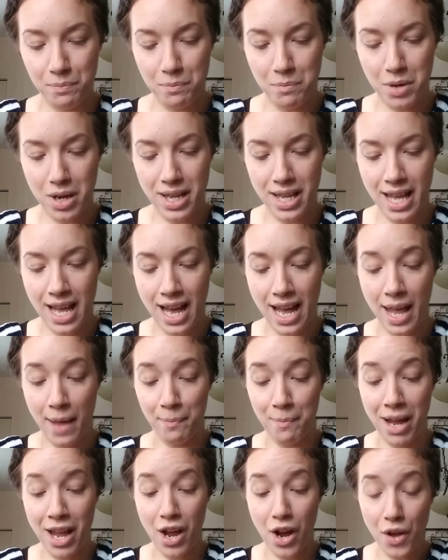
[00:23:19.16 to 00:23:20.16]
But yeah,
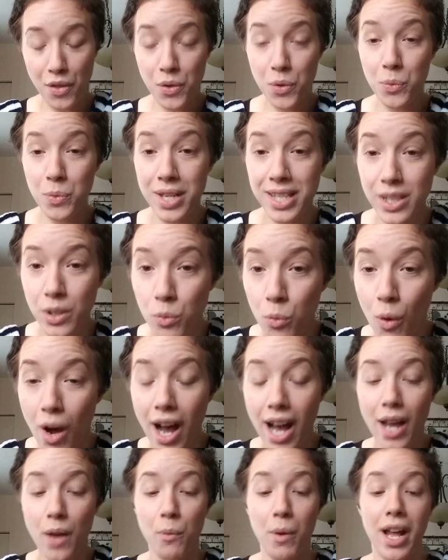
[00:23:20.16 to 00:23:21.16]
and my other reason
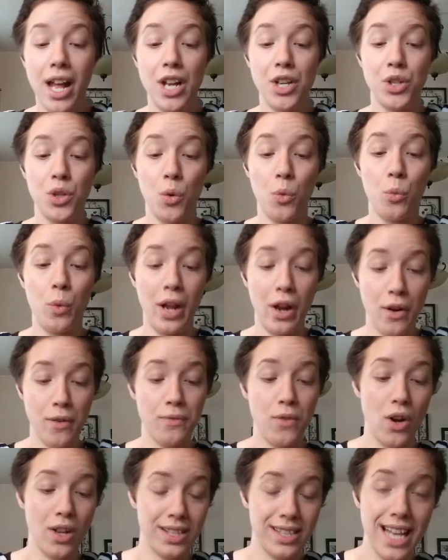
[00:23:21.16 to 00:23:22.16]
why I don't wear
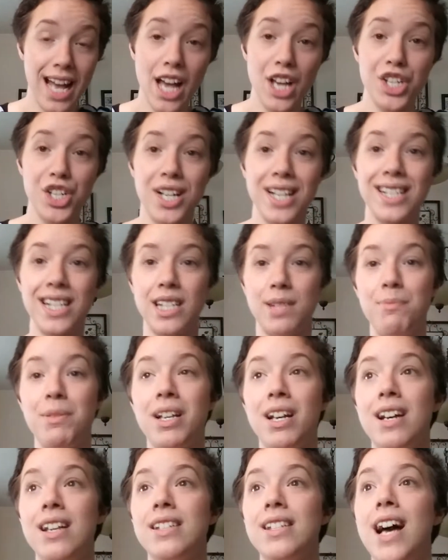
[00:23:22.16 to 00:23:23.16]
false lashes is
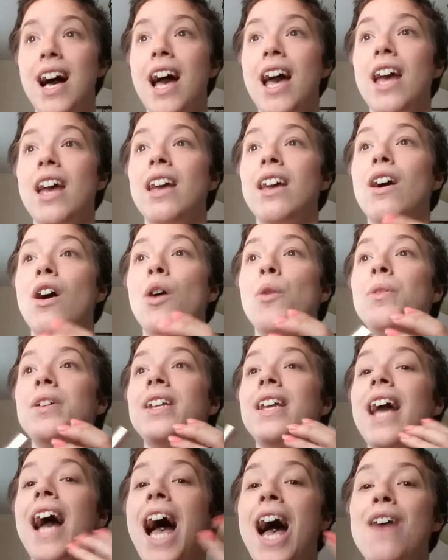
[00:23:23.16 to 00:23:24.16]
because I
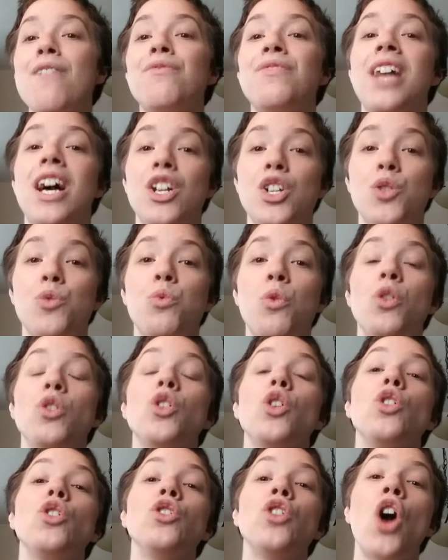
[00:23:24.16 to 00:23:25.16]
already have
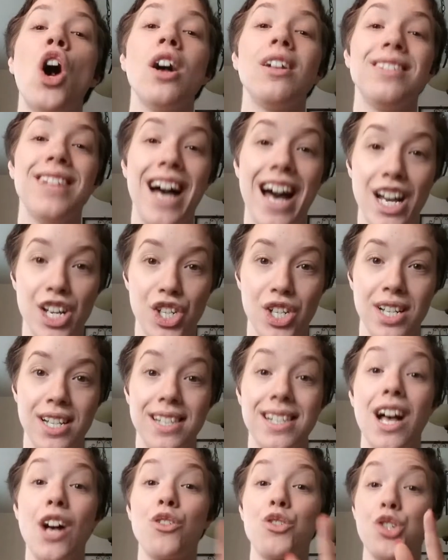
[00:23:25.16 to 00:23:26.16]
natural long
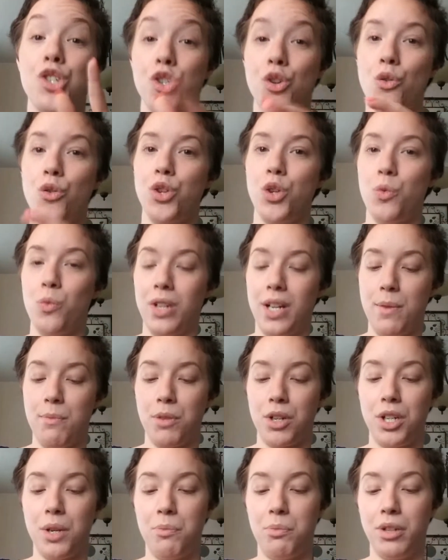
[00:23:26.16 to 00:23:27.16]
lashes. I'll show you when I'm
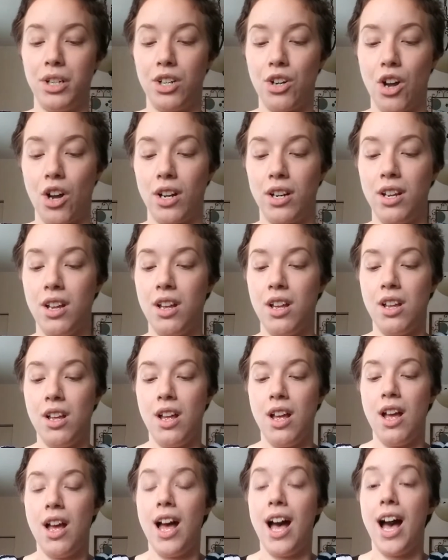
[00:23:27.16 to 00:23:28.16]
going to put it on.
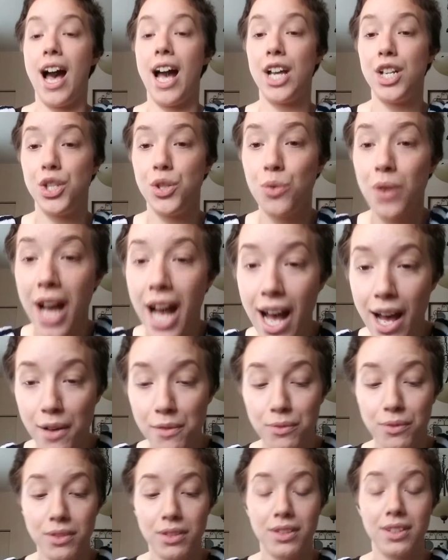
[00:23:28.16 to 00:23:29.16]
I do
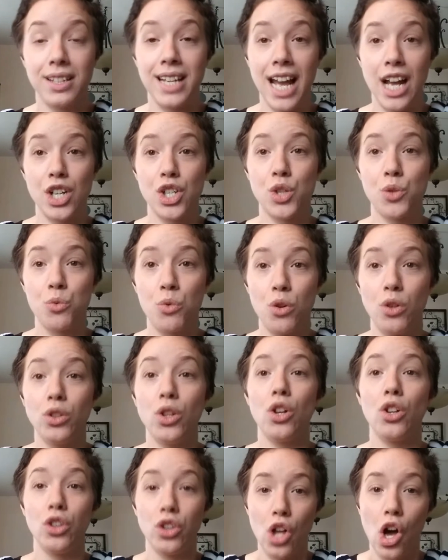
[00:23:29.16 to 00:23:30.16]
have
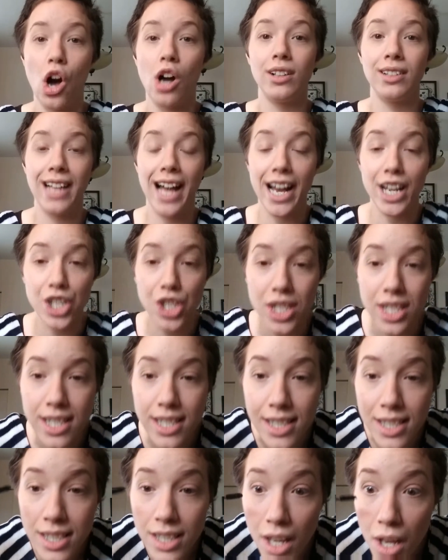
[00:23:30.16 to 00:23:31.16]
natural long
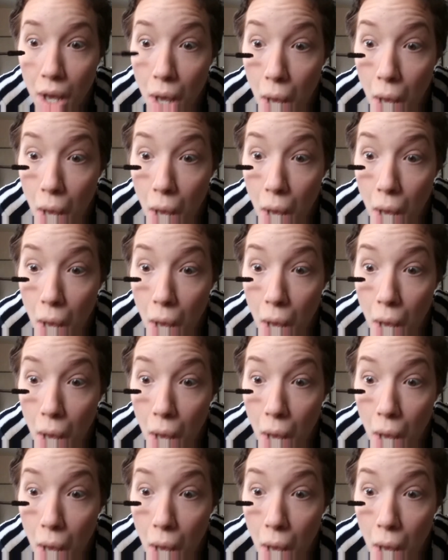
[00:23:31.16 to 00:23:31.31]
lashes.